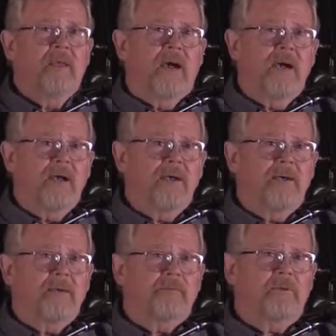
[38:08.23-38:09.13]

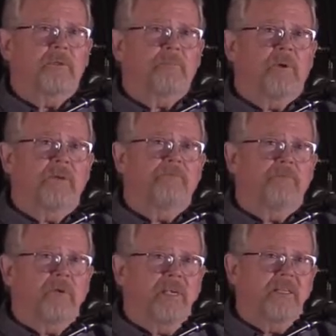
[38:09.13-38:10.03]
Uh, she was pretty
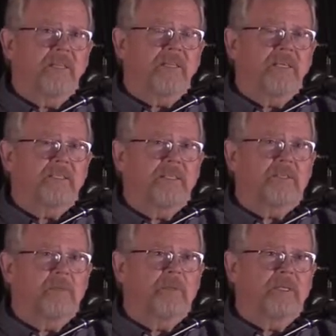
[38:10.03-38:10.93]
free in the things that
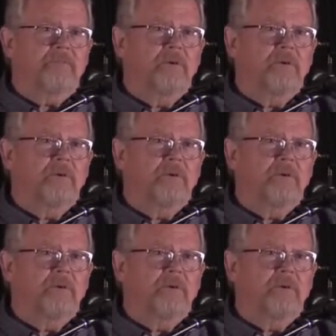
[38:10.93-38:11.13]
she believed.